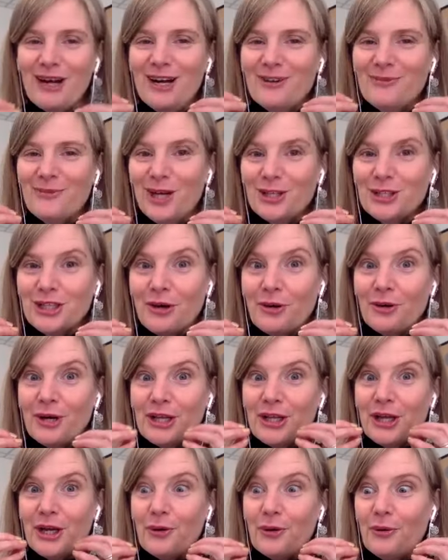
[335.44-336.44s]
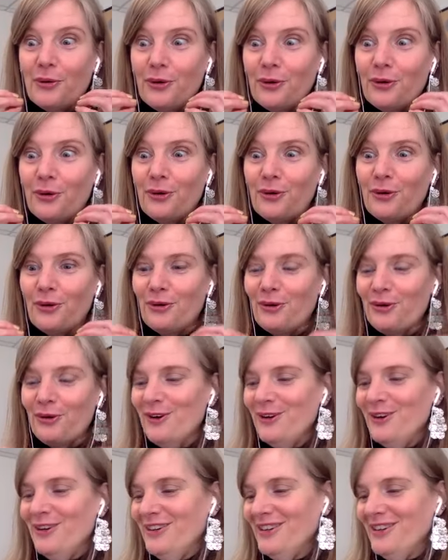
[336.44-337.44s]
watching going like, oh
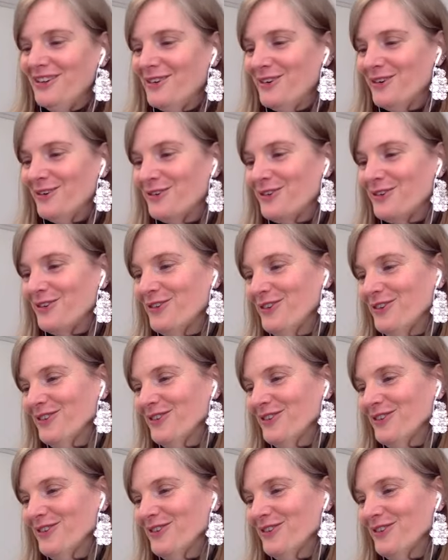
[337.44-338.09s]
no.